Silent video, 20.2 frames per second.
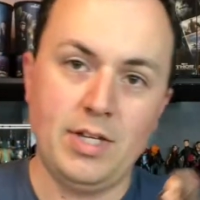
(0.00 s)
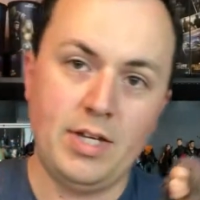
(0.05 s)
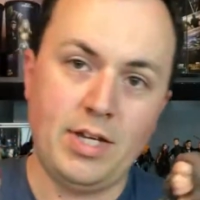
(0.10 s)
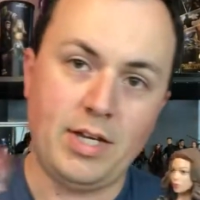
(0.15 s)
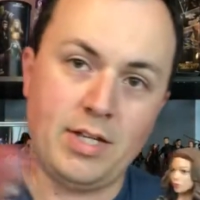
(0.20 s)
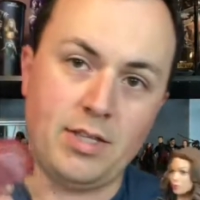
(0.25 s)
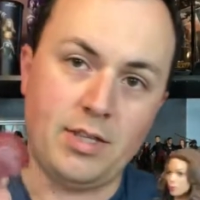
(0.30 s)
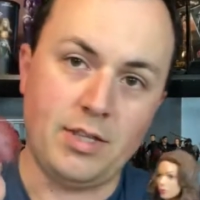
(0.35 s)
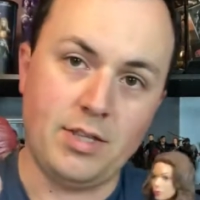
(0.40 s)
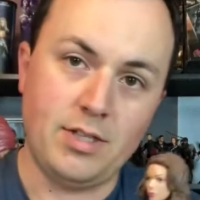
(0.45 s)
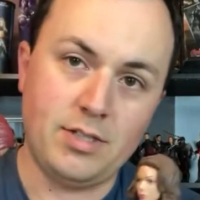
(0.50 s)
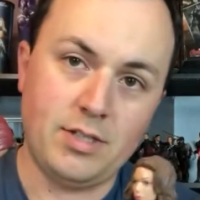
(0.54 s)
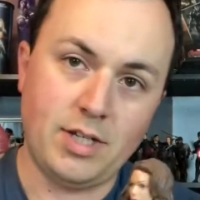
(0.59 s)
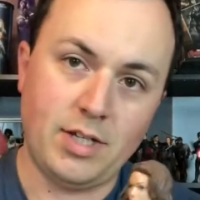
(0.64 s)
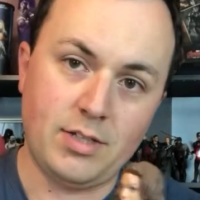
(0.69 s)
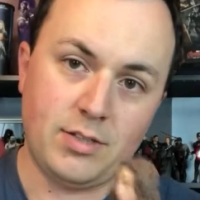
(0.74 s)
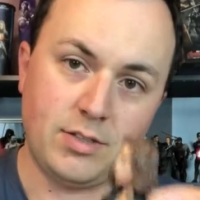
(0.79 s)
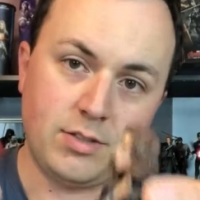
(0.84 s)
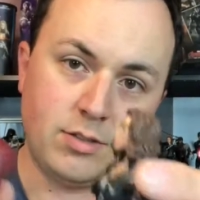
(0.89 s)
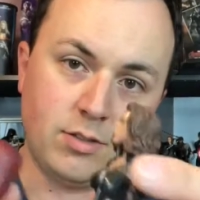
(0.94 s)
and this
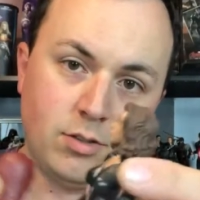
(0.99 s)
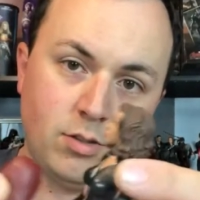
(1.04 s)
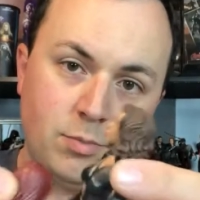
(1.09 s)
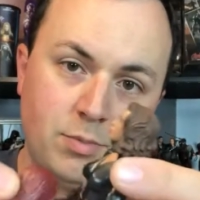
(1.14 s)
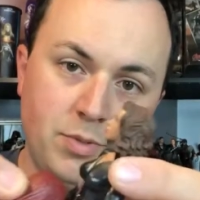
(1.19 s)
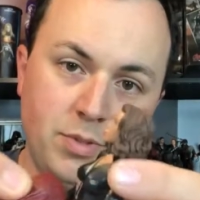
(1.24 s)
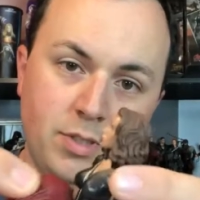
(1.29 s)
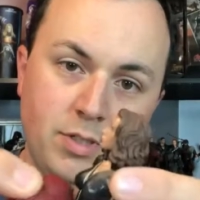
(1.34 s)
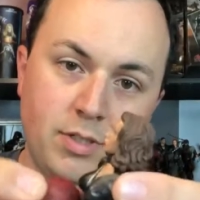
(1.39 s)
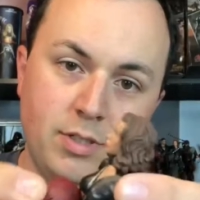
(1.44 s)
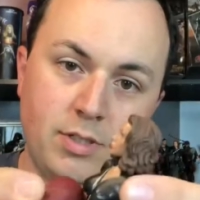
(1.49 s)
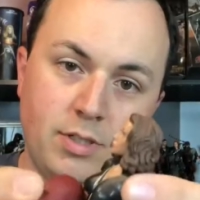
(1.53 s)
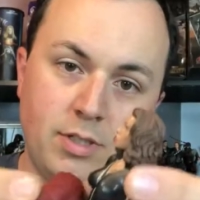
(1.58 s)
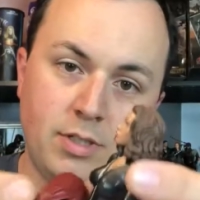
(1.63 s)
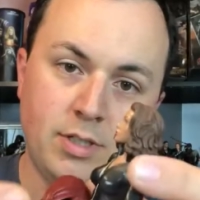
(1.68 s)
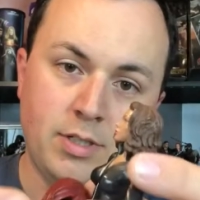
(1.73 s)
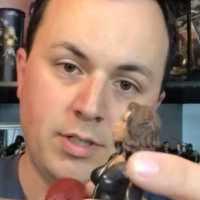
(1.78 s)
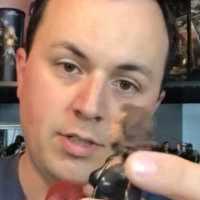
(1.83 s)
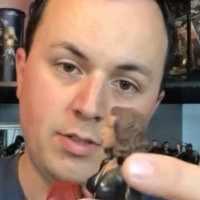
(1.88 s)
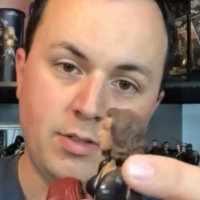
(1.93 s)
head sculpt
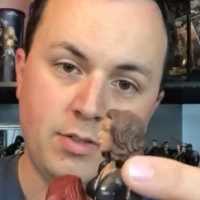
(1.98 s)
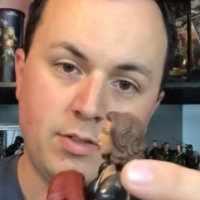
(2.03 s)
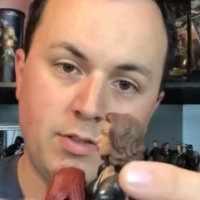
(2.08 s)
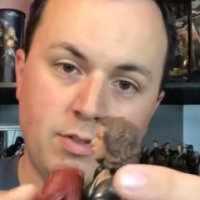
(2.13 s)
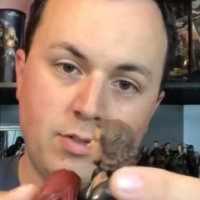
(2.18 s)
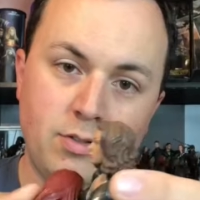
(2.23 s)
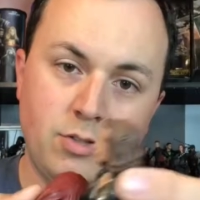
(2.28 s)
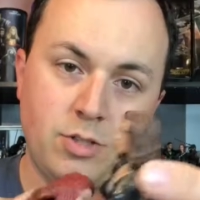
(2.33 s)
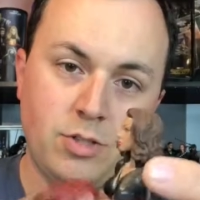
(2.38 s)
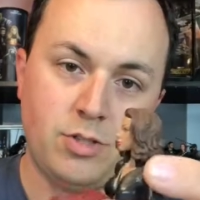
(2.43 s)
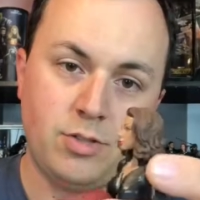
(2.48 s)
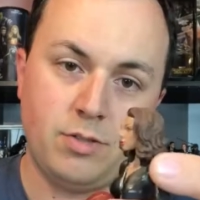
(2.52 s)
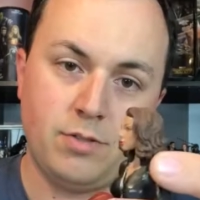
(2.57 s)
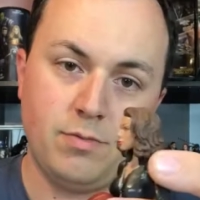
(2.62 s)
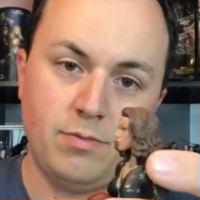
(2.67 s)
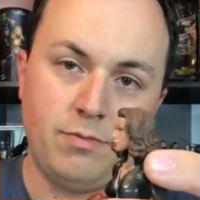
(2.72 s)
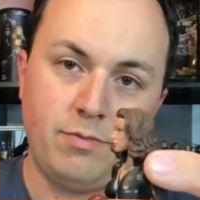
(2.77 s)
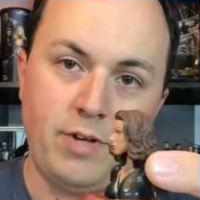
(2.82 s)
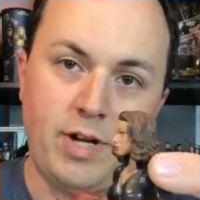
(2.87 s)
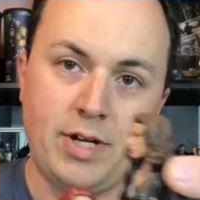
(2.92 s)
is just
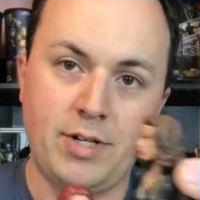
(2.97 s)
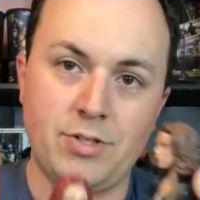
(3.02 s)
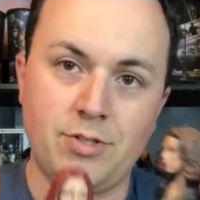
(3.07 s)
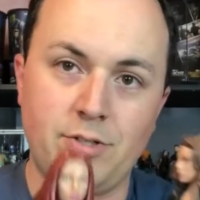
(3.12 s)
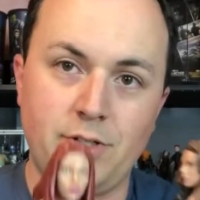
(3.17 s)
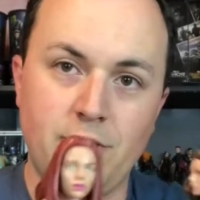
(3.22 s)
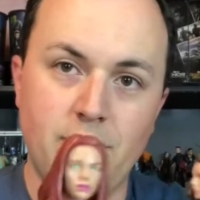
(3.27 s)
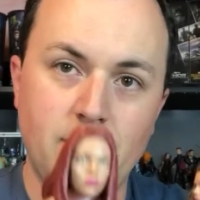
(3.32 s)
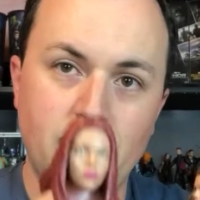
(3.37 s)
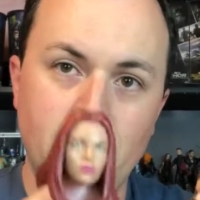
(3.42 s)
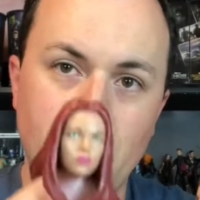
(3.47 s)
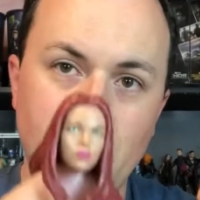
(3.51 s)
factory